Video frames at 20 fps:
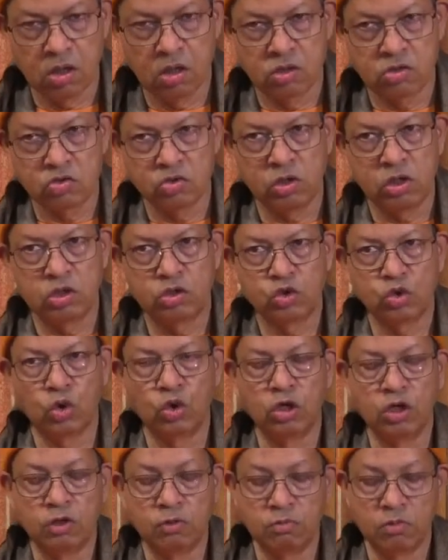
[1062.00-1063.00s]
So he
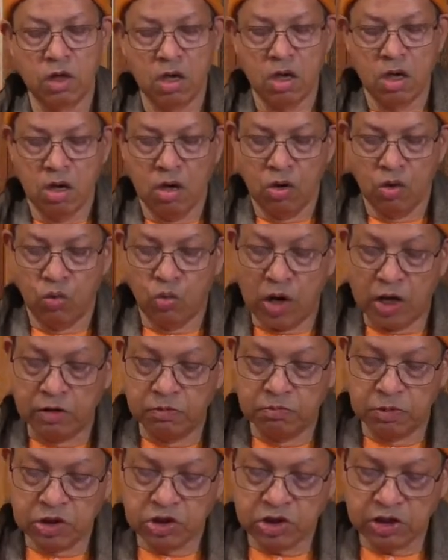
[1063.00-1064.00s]
told him,
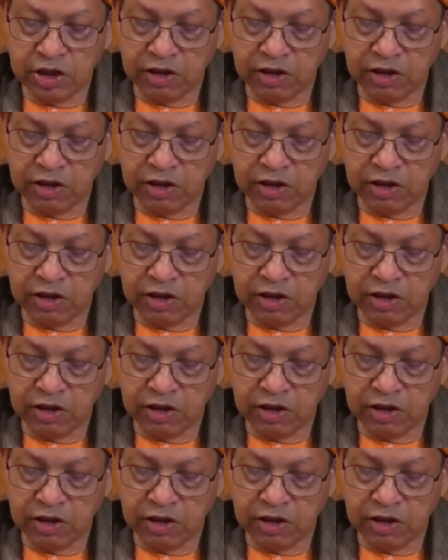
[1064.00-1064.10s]
one must